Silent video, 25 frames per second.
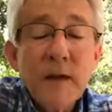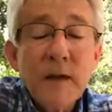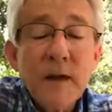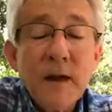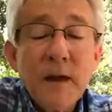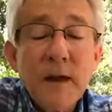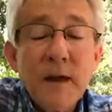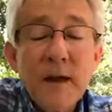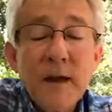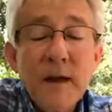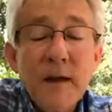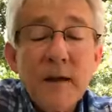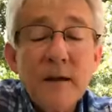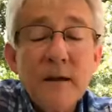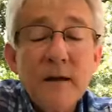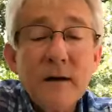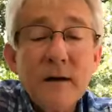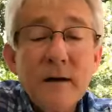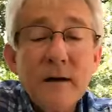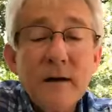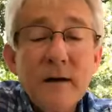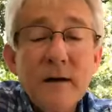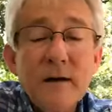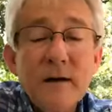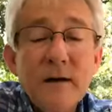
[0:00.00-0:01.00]
And
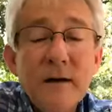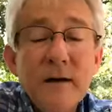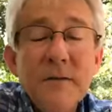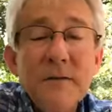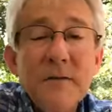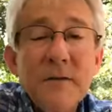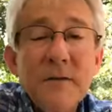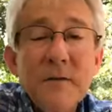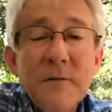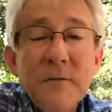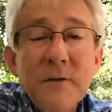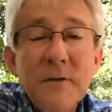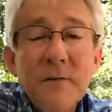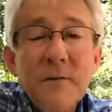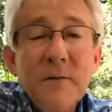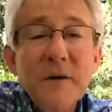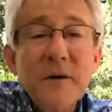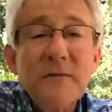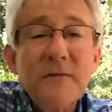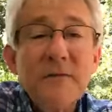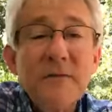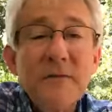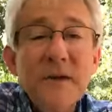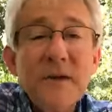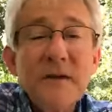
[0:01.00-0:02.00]
even when we
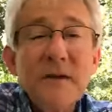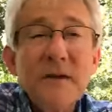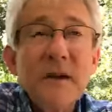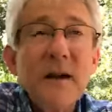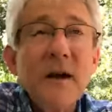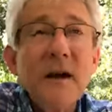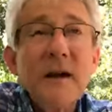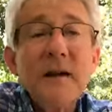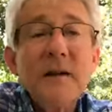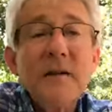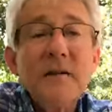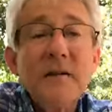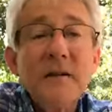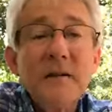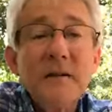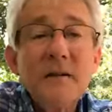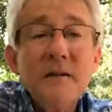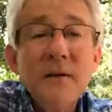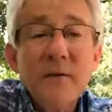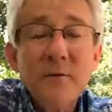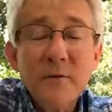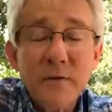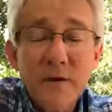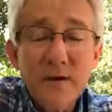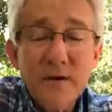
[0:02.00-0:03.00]
feel like that
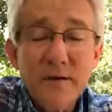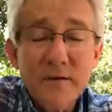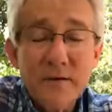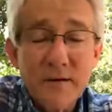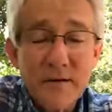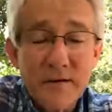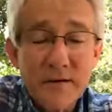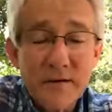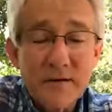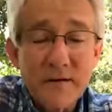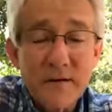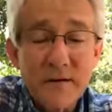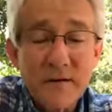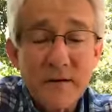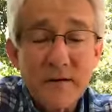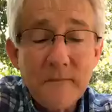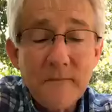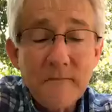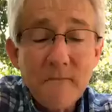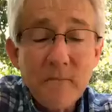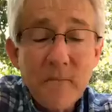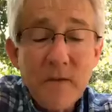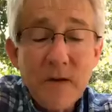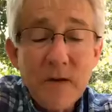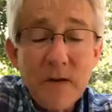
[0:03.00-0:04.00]
no one is listening,
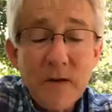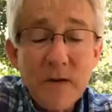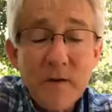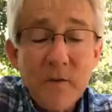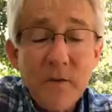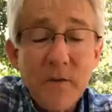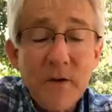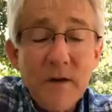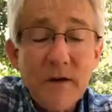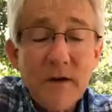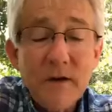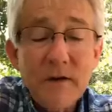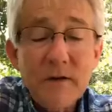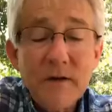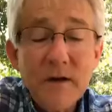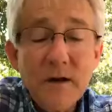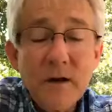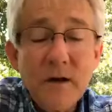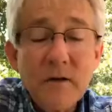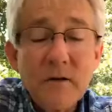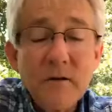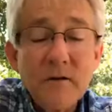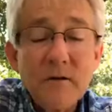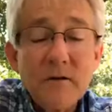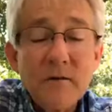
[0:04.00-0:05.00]
we can
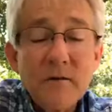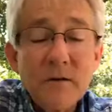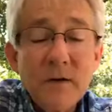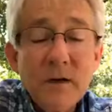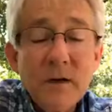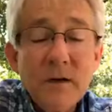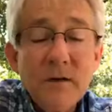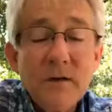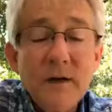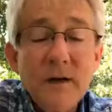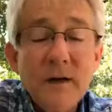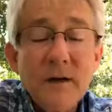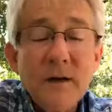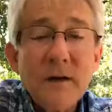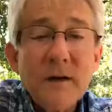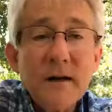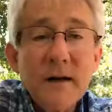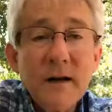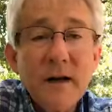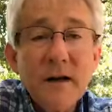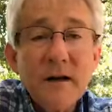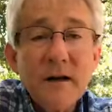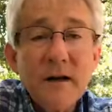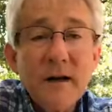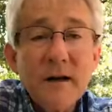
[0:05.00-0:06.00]
know that in
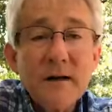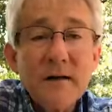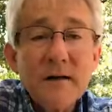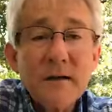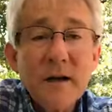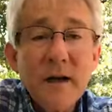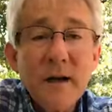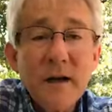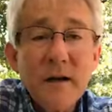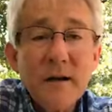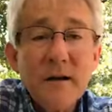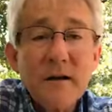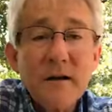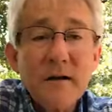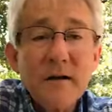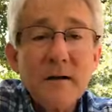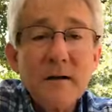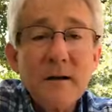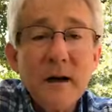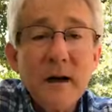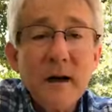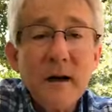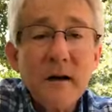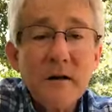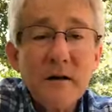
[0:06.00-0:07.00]
our anxiety,
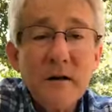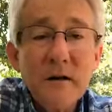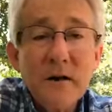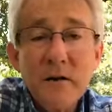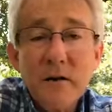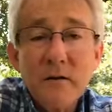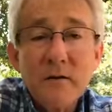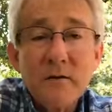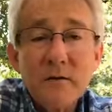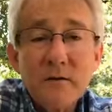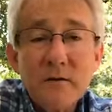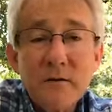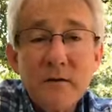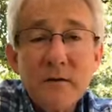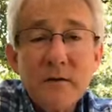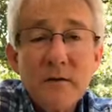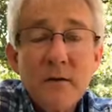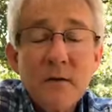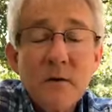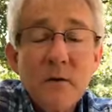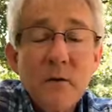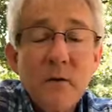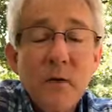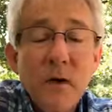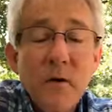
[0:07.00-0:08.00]
God knows
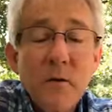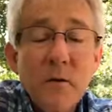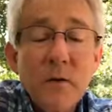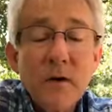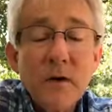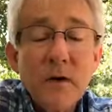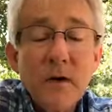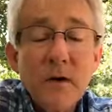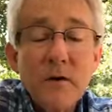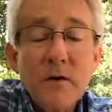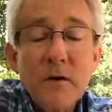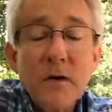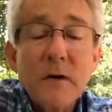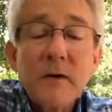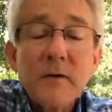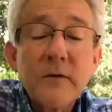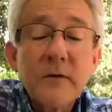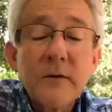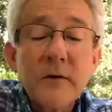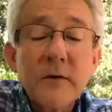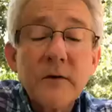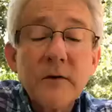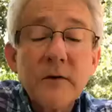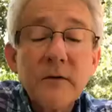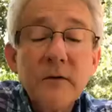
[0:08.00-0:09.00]
what we're going
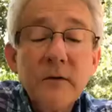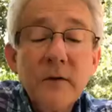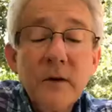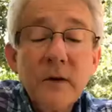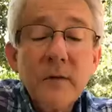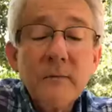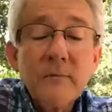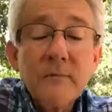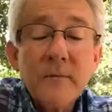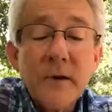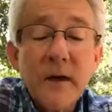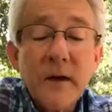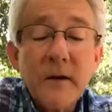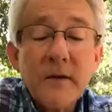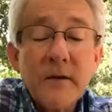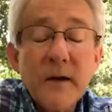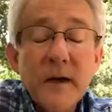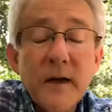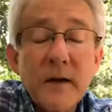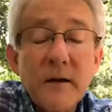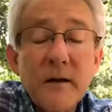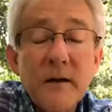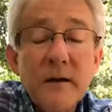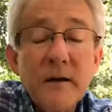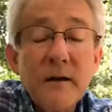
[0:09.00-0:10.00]
through and
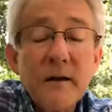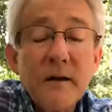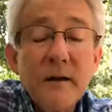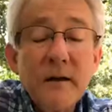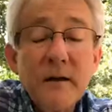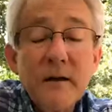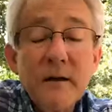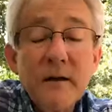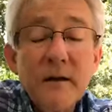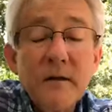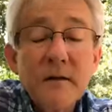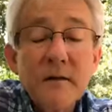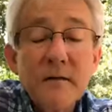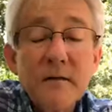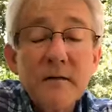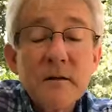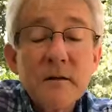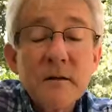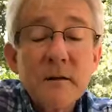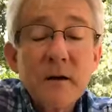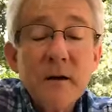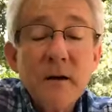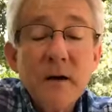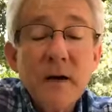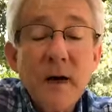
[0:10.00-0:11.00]
that he hears
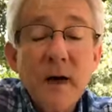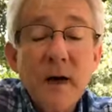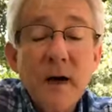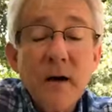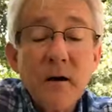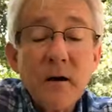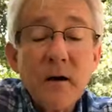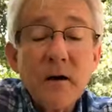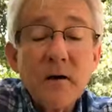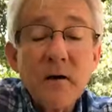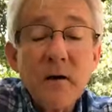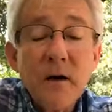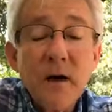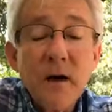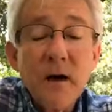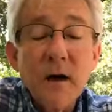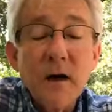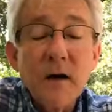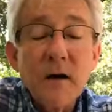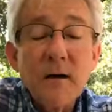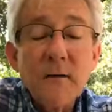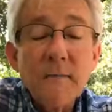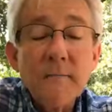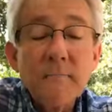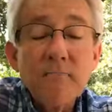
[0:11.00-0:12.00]
our
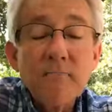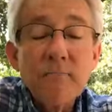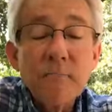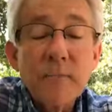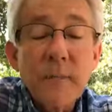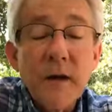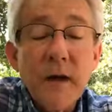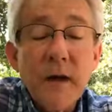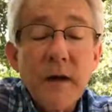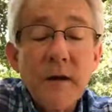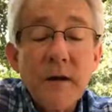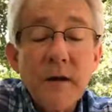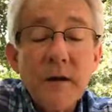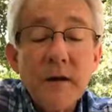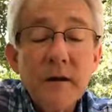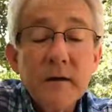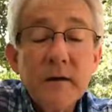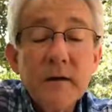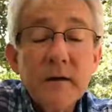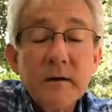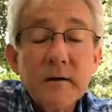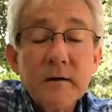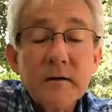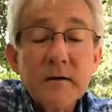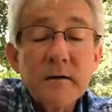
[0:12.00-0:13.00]
cry and
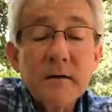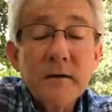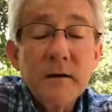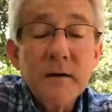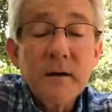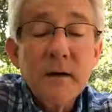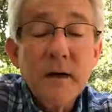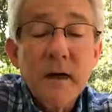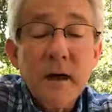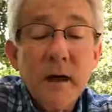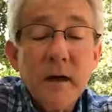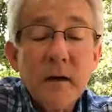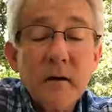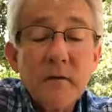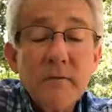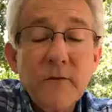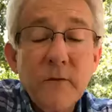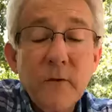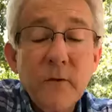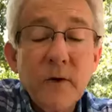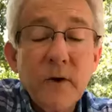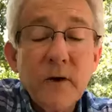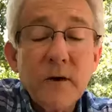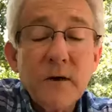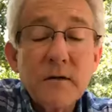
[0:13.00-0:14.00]
hears our
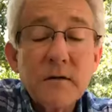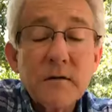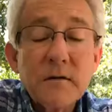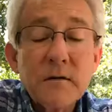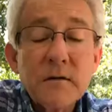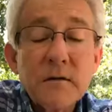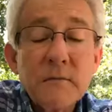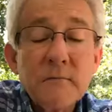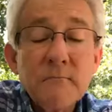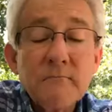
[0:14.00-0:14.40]
voice.